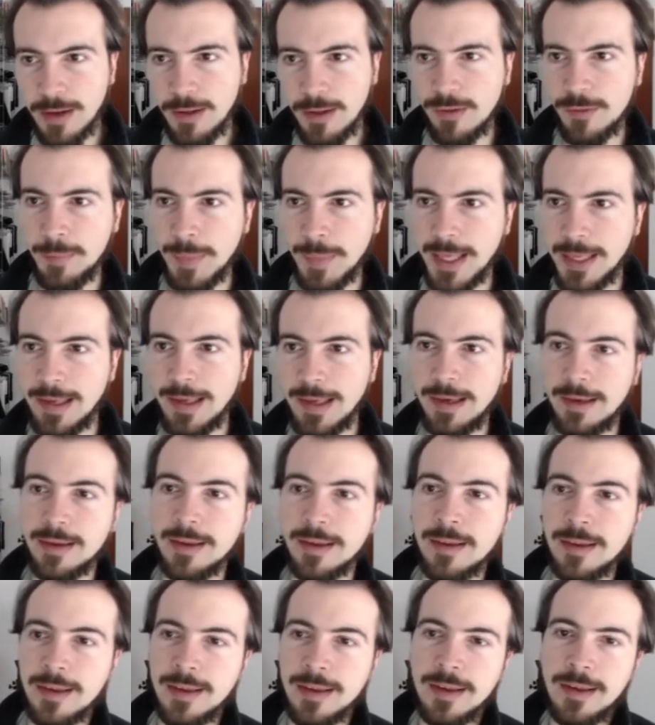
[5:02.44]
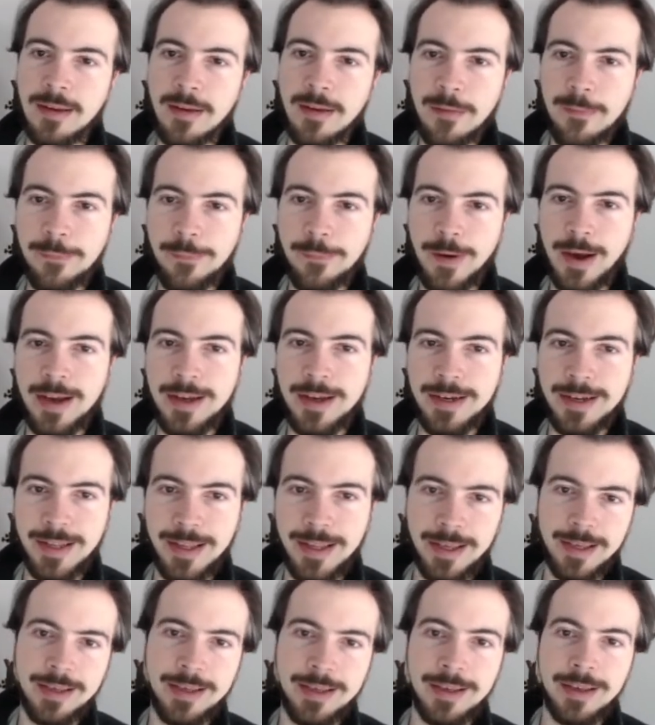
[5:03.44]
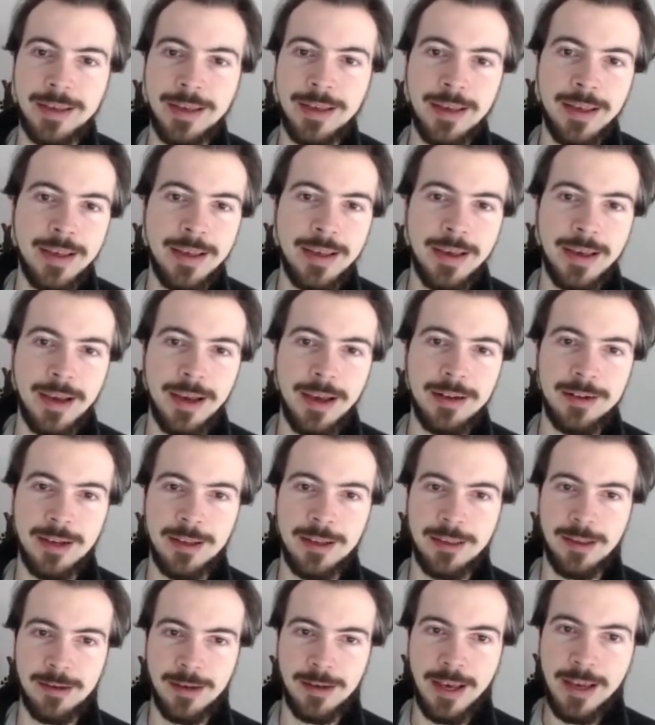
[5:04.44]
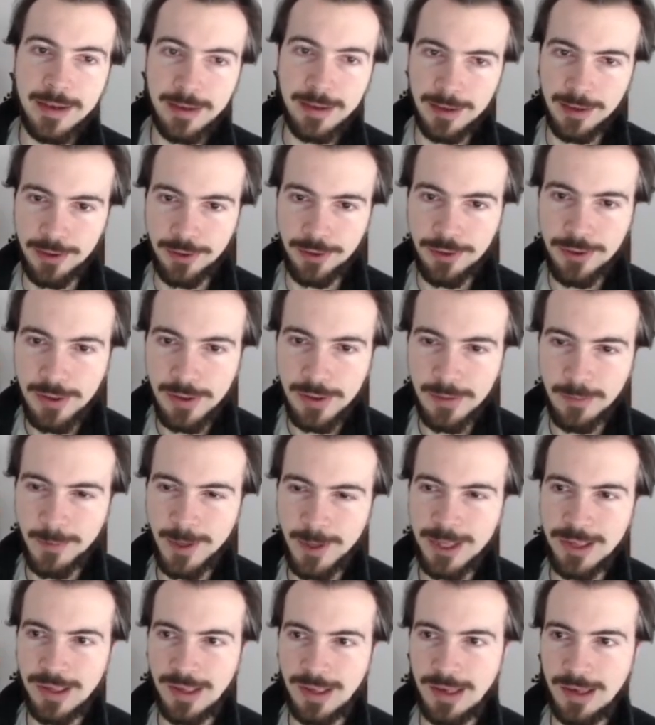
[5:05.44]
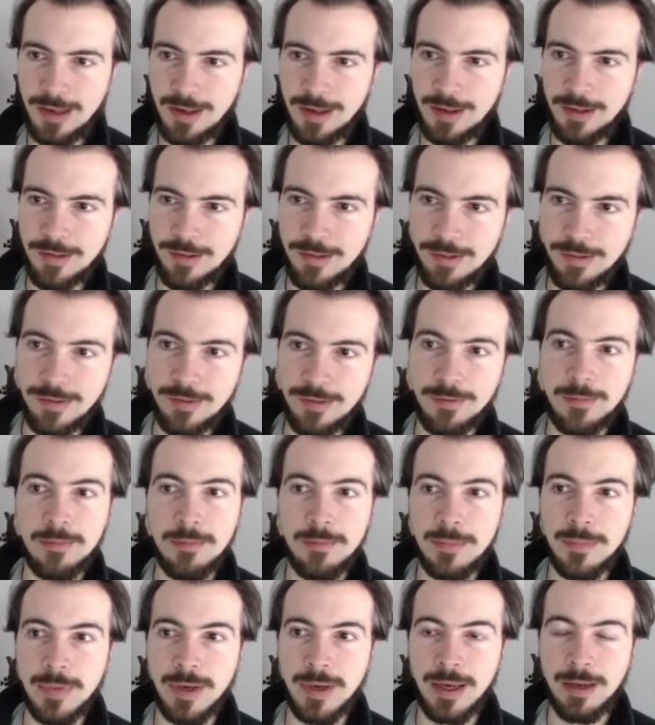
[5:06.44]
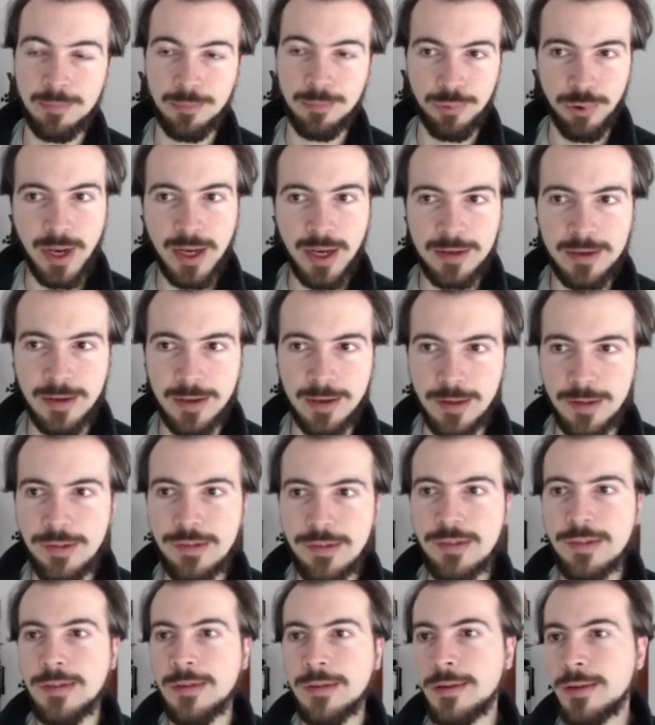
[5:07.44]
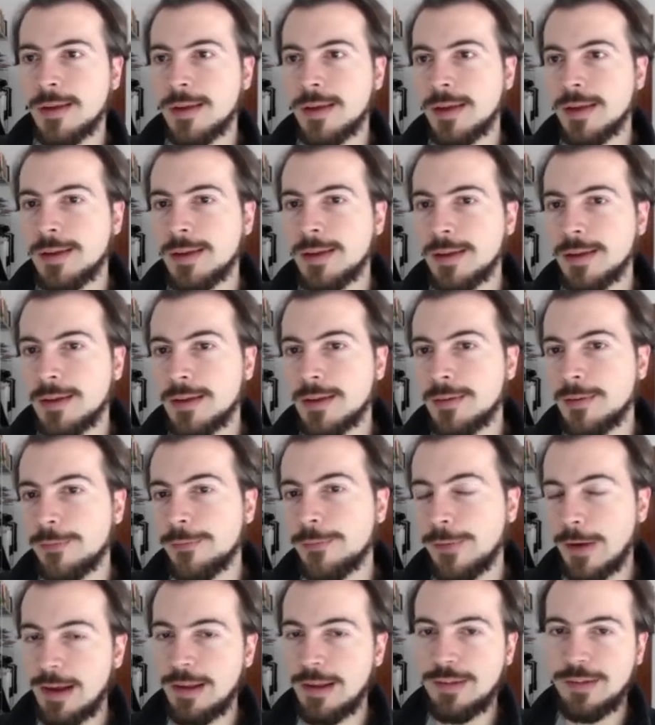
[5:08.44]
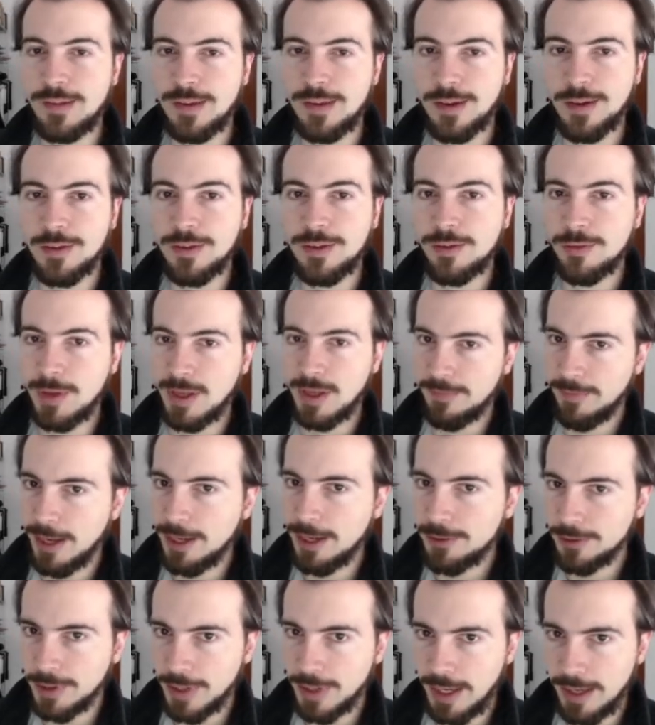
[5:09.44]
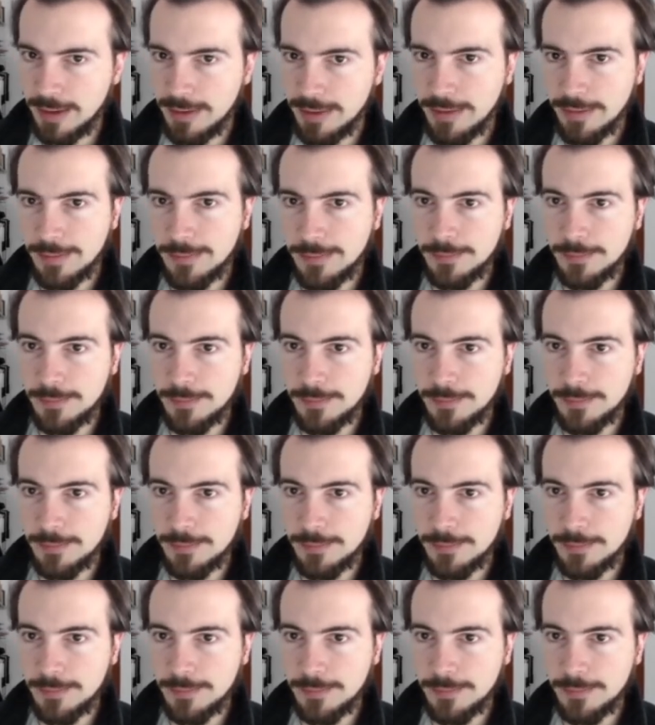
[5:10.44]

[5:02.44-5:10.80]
speaking, finding another likelihood, which is, in practice, faster to evaluate.